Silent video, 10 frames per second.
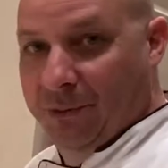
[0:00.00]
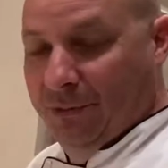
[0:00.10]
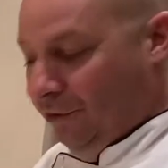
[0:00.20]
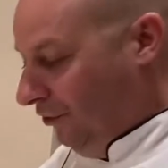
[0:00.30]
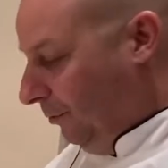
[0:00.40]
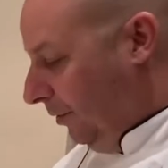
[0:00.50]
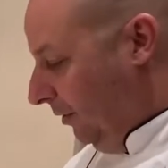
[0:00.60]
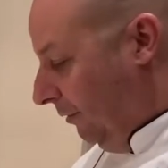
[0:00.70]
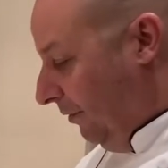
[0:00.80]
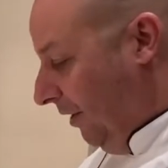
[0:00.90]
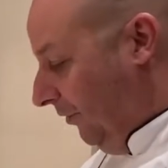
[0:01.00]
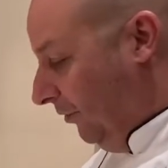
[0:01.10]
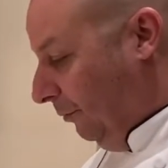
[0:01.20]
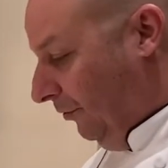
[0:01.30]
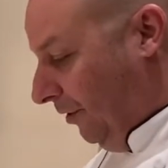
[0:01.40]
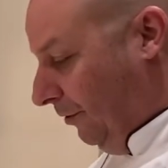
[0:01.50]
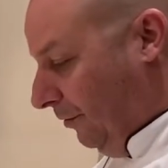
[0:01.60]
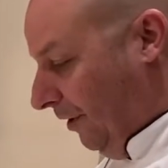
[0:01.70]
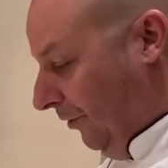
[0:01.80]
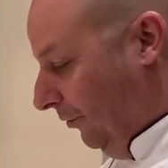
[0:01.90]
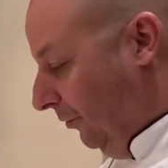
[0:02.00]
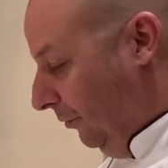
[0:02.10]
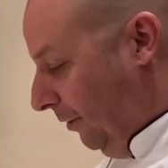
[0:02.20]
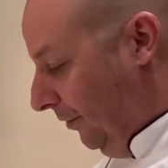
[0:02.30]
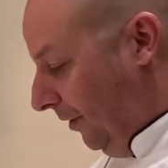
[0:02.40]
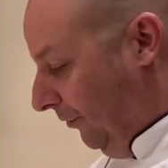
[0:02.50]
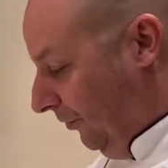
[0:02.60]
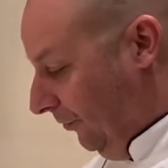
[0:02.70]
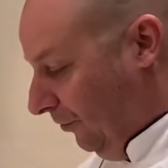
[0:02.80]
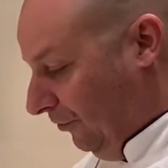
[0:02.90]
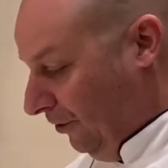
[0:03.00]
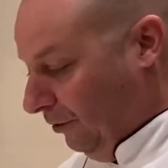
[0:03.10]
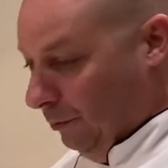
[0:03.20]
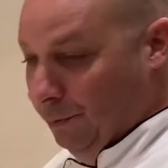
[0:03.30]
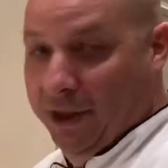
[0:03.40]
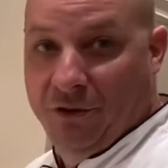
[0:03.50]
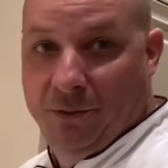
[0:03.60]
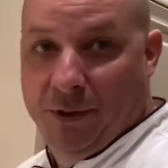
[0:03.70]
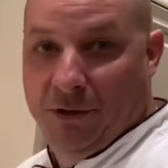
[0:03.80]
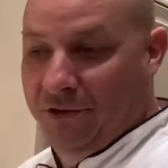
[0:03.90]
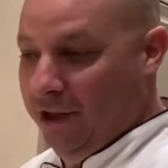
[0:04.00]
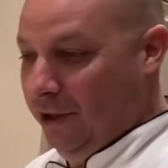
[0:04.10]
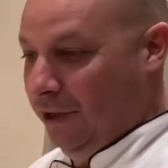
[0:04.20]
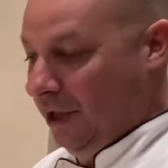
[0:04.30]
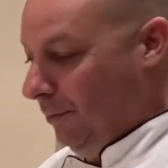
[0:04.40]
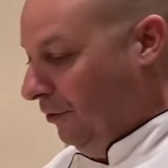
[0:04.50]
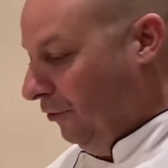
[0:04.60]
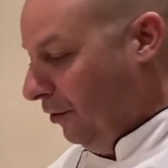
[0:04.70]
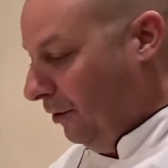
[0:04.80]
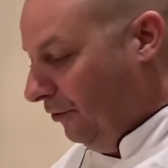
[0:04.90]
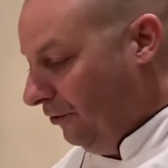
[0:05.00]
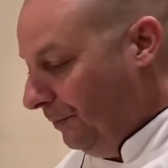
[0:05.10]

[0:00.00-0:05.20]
up to a simmer, let everything get to know each other and get to a nice consistency, and then we'll mash the berries down and get them in the jars.